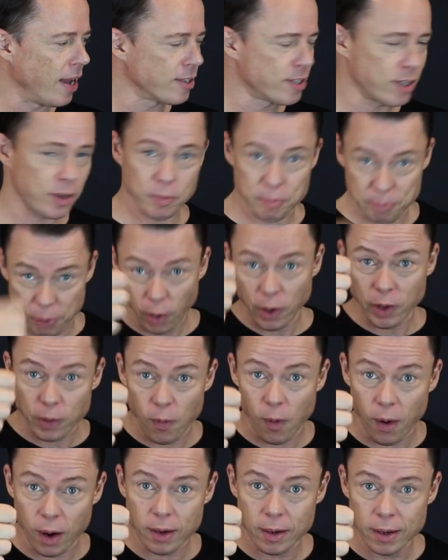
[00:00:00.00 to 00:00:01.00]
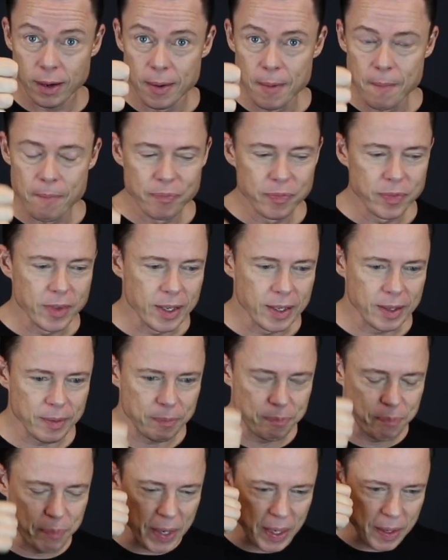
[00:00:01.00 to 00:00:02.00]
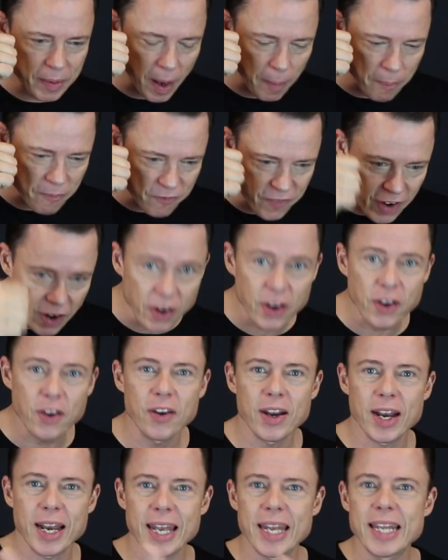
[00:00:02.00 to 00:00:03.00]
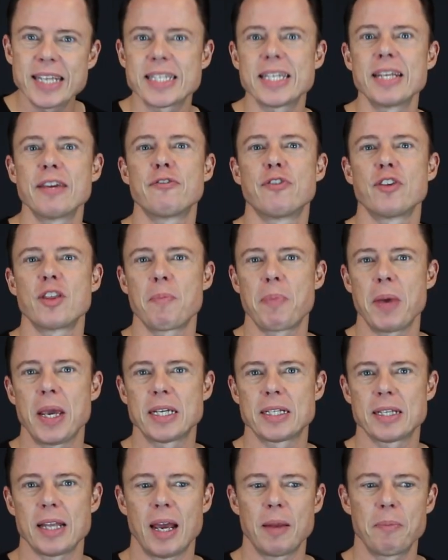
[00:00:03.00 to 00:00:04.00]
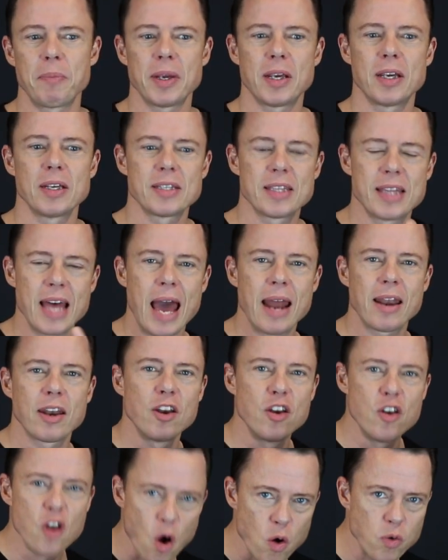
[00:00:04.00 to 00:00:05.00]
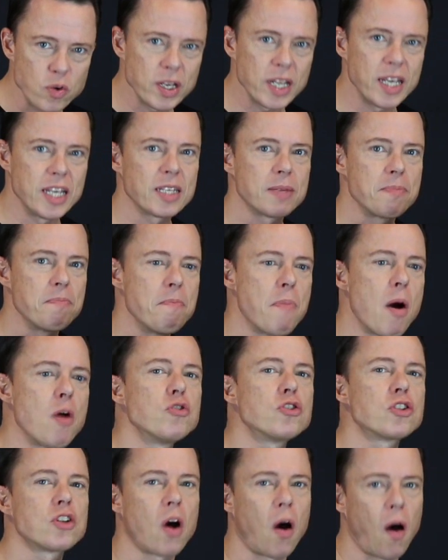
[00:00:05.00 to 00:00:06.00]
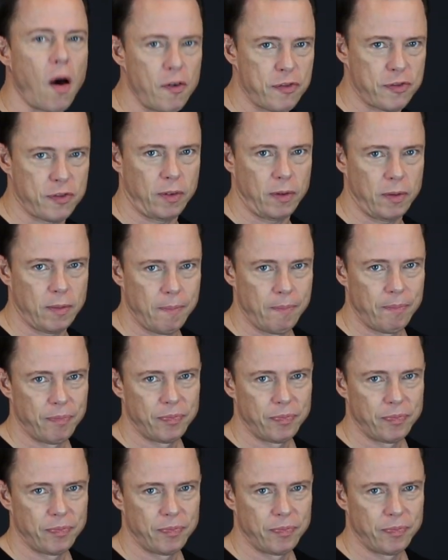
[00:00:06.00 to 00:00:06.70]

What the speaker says: So point one, become very good at listening for the bass line, because that note is most often,